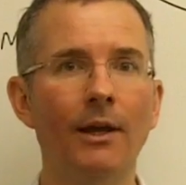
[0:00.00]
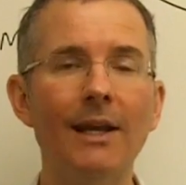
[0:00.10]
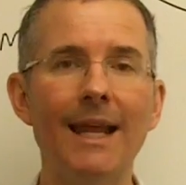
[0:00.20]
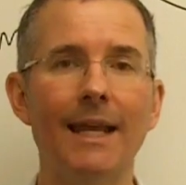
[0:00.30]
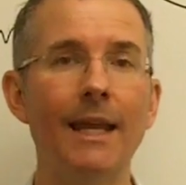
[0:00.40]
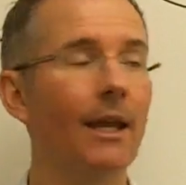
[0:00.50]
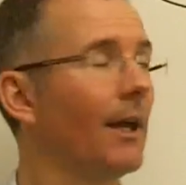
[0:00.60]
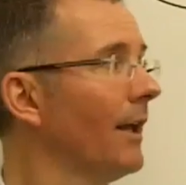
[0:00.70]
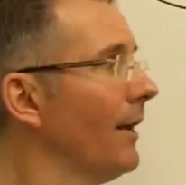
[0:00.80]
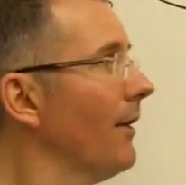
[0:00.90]
Clearly,
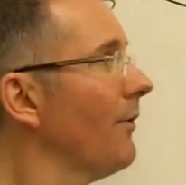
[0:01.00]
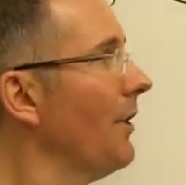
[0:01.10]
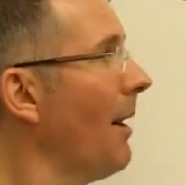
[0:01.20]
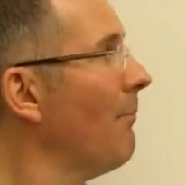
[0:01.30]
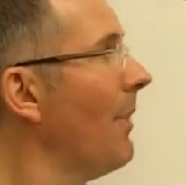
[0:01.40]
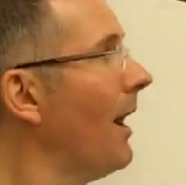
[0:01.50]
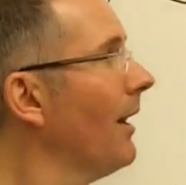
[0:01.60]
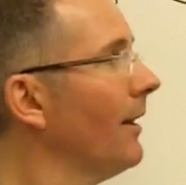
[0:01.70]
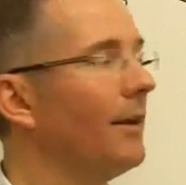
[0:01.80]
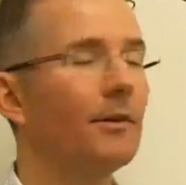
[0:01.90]
the
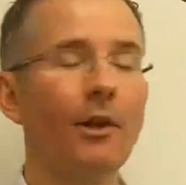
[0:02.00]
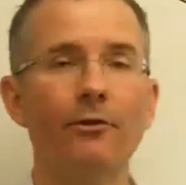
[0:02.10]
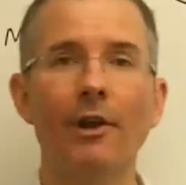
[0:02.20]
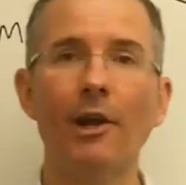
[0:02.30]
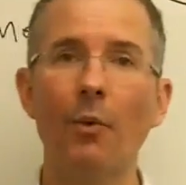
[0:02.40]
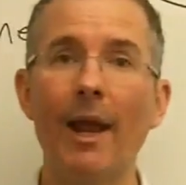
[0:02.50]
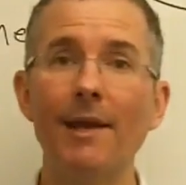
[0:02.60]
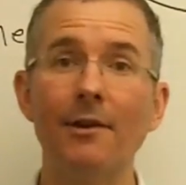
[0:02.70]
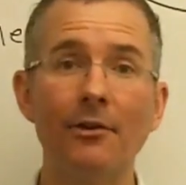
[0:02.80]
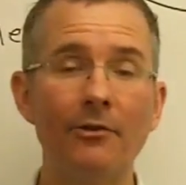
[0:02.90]
number doesn't
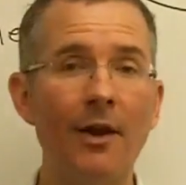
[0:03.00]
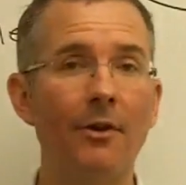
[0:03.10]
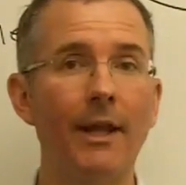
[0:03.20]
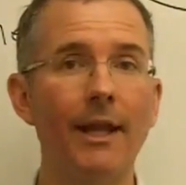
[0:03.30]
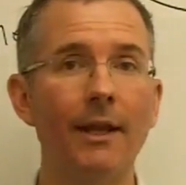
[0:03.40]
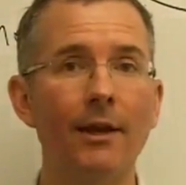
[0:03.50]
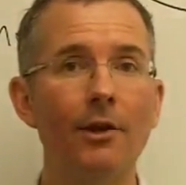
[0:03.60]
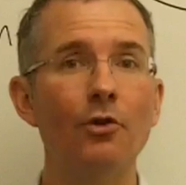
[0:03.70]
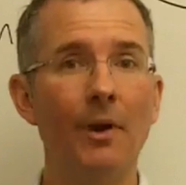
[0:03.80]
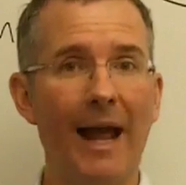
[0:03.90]
equate necessarily
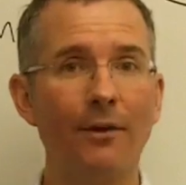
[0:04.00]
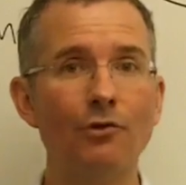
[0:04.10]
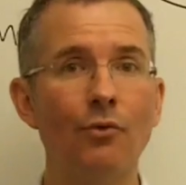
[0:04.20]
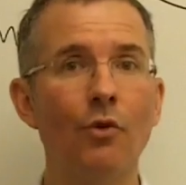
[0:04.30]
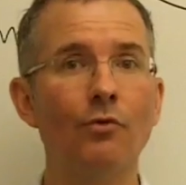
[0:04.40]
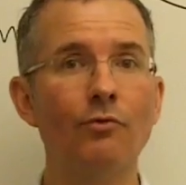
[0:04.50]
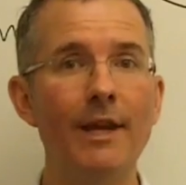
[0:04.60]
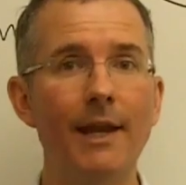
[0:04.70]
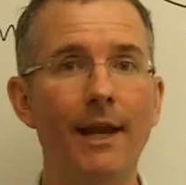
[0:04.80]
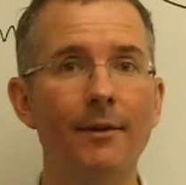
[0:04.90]
to an actual
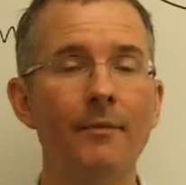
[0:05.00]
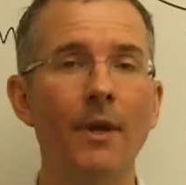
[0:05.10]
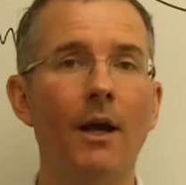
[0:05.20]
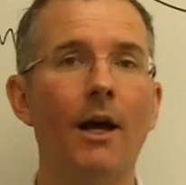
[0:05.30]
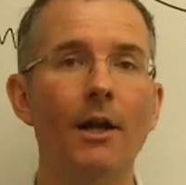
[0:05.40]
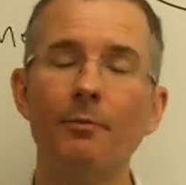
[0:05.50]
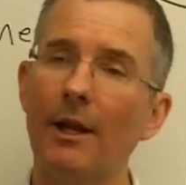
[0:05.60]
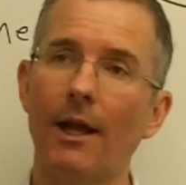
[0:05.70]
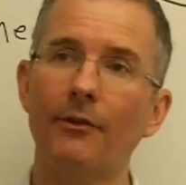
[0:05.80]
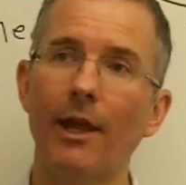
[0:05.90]
reading. It's a
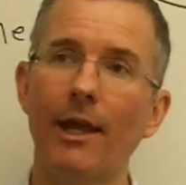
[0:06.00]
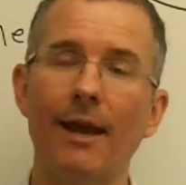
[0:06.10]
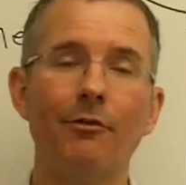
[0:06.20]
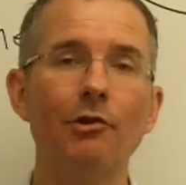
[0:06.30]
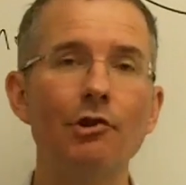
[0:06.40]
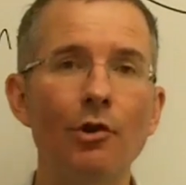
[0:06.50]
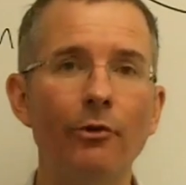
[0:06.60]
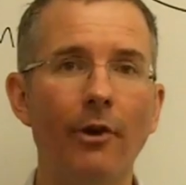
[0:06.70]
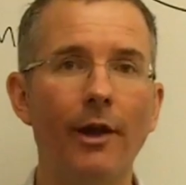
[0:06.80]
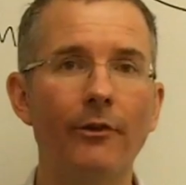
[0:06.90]
bit like taking average shoe
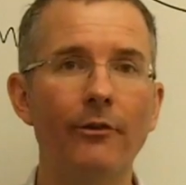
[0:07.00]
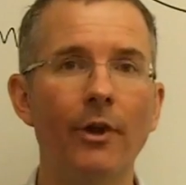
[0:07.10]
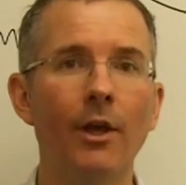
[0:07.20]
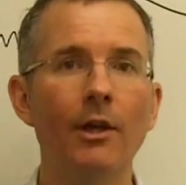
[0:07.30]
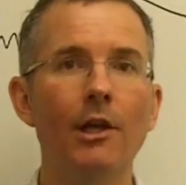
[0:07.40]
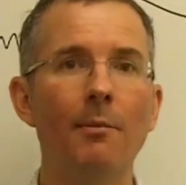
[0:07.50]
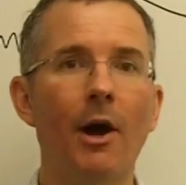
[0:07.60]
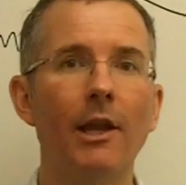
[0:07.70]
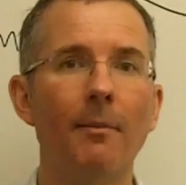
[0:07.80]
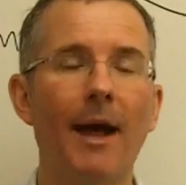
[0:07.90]
sizes. You
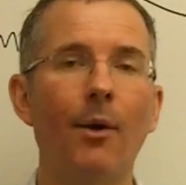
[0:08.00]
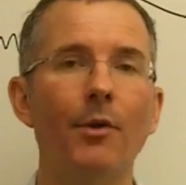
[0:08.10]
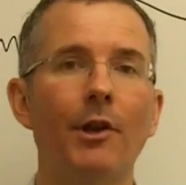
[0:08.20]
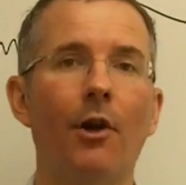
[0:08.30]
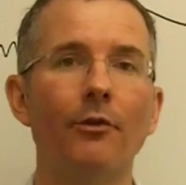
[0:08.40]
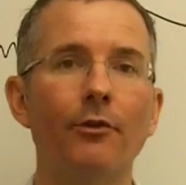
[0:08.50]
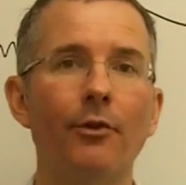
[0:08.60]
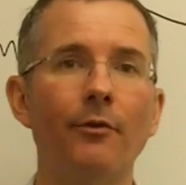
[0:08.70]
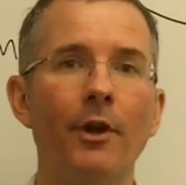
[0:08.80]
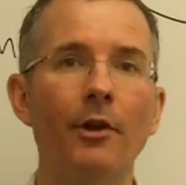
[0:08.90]
might come out with an
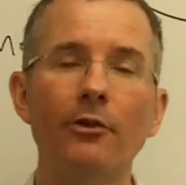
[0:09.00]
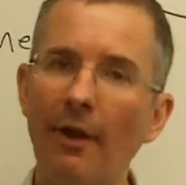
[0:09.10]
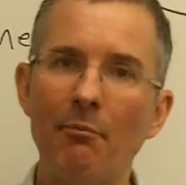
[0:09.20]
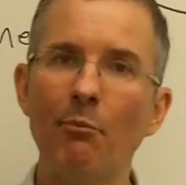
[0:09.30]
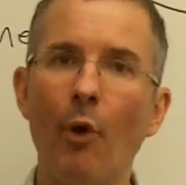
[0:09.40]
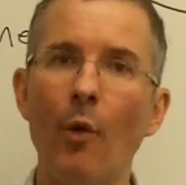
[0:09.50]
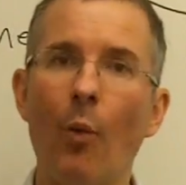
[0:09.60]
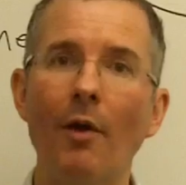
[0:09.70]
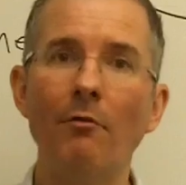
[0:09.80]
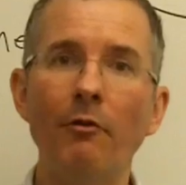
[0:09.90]
answer of
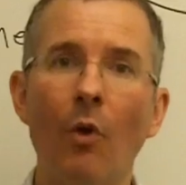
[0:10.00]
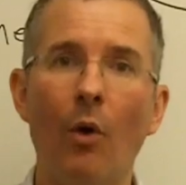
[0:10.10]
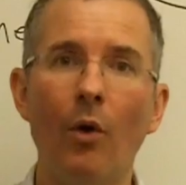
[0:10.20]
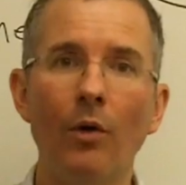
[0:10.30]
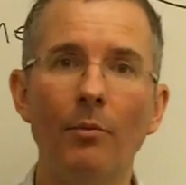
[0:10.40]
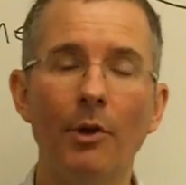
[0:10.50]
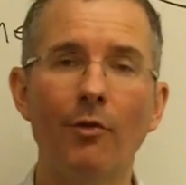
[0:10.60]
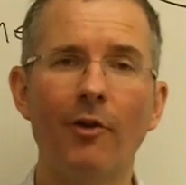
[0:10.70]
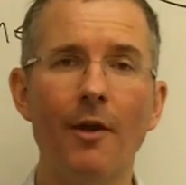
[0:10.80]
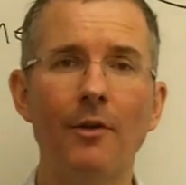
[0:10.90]
7.14, but
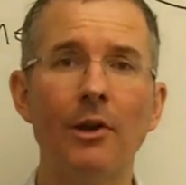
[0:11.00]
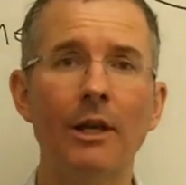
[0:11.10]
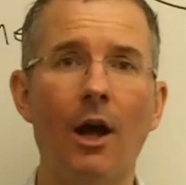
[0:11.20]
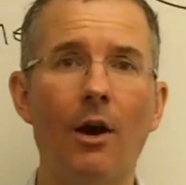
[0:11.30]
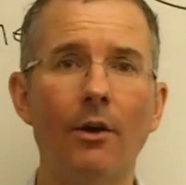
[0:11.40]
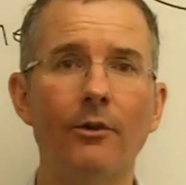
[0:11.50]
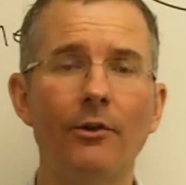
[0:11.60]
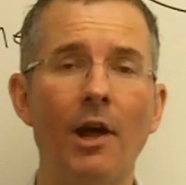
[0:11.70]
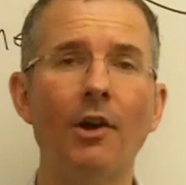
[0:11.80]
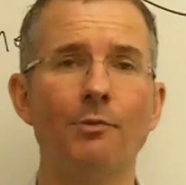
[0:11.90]
you'll find that
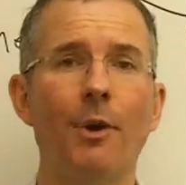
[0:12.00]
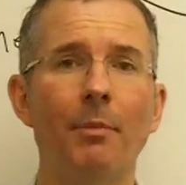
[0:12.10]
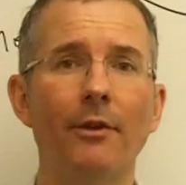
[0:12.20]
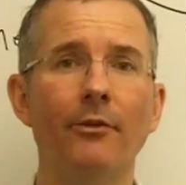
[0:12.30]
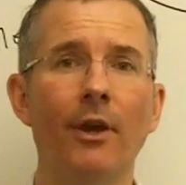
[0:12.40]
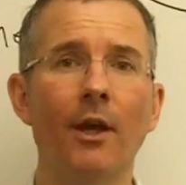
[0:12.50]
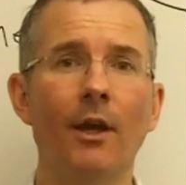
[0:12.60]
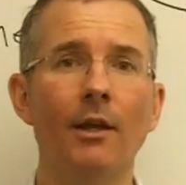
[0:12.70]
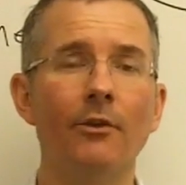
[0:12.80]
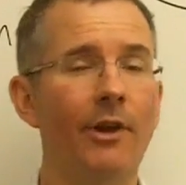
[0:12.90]
Clarks and Hush Puppies, you
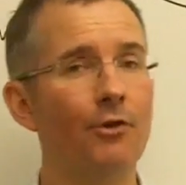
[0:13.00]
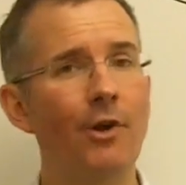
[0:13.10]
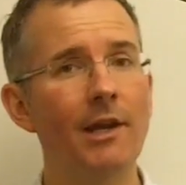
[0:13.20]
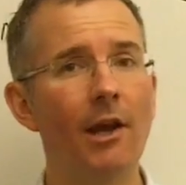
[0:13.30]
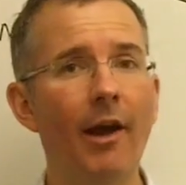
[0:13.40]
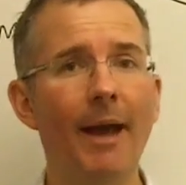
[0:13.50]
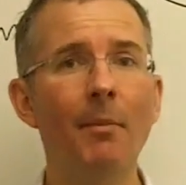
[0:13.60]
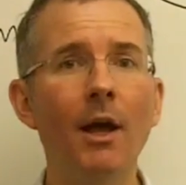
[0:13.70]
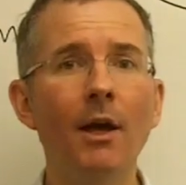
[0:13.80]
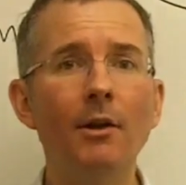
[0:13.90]
can see how trendy I
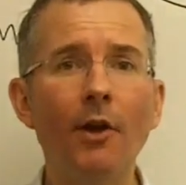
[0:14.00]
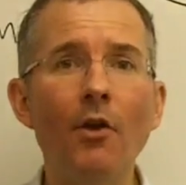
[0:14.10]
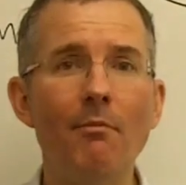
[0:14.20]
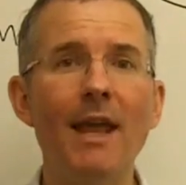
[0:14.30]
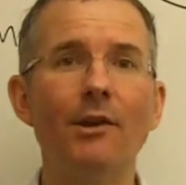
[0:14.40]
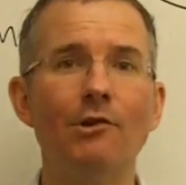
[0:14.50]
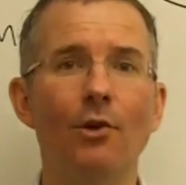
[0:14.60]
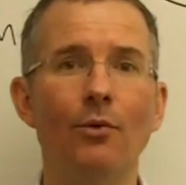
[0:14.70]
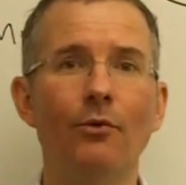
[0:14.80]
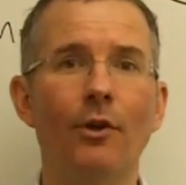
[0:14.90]
am, don't make
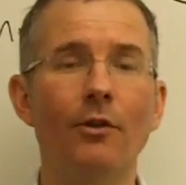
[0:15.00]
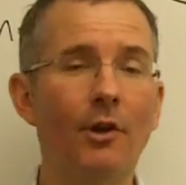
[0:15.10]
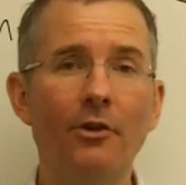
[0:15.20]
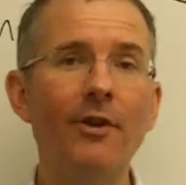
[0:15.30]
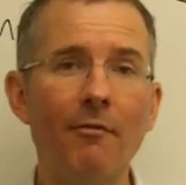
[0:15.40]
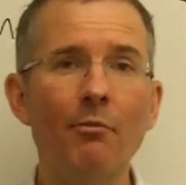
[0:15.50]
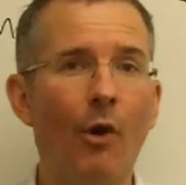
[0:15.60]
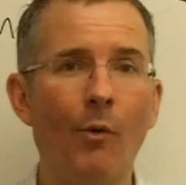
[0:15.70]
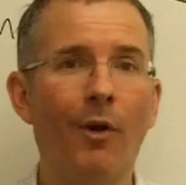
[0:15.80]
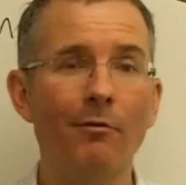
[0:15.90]
shoes that are
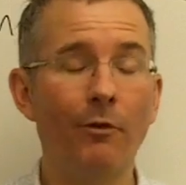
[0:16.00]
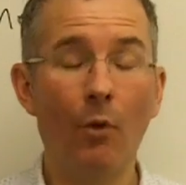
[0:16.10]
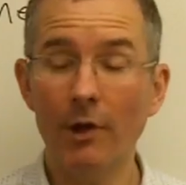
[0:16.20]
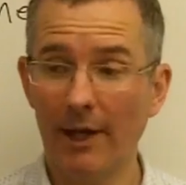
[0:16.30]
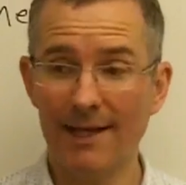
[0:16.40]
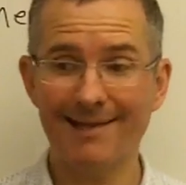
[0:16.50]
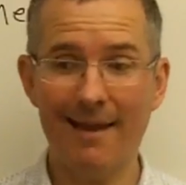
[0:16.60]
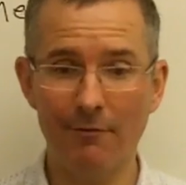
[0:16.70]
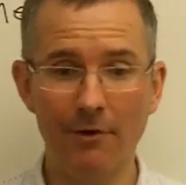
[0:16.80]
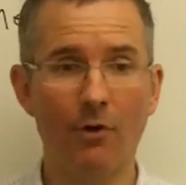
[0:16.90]
7.14. You get a
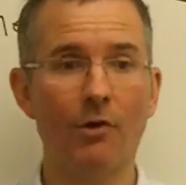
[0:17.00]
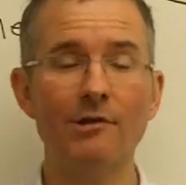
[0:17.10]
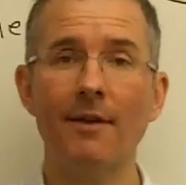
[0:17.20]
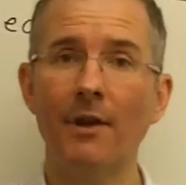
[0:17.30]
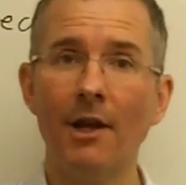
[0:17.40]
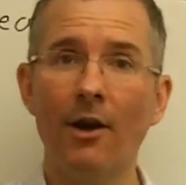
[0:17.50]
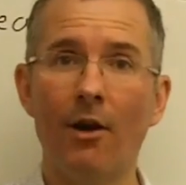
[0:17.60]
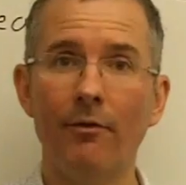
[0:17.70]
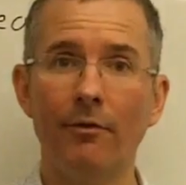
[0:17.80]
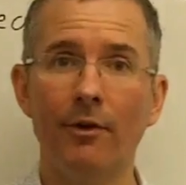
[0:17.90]
7 or a
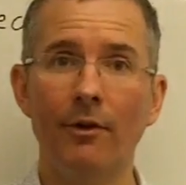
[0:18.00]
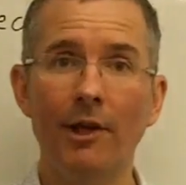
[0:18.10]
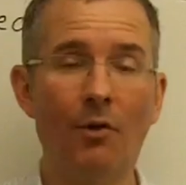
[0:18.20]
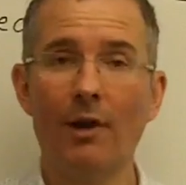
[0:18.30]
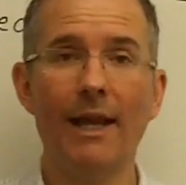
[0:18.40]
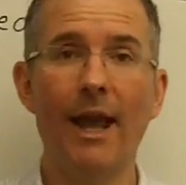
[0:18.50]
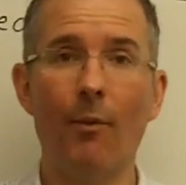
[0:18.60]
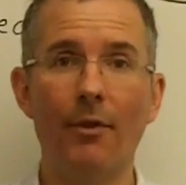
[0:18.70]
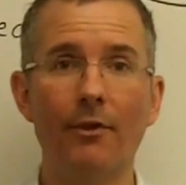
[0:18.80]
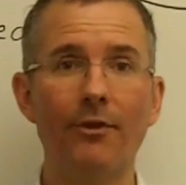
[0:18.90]
7.5. You're not going to
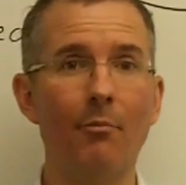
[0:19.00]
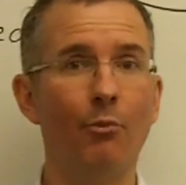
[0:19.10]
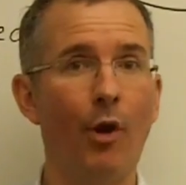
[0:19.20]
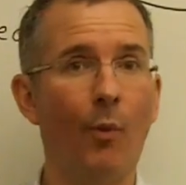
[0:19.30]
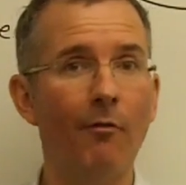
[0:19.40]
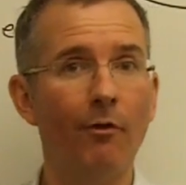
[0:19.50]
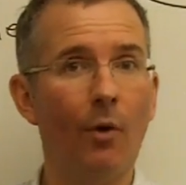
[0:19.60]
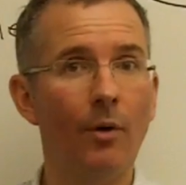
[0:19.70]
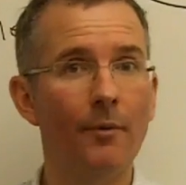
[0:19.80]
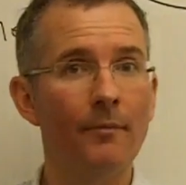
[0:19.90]
get one that's
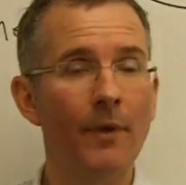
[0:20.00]
7.14.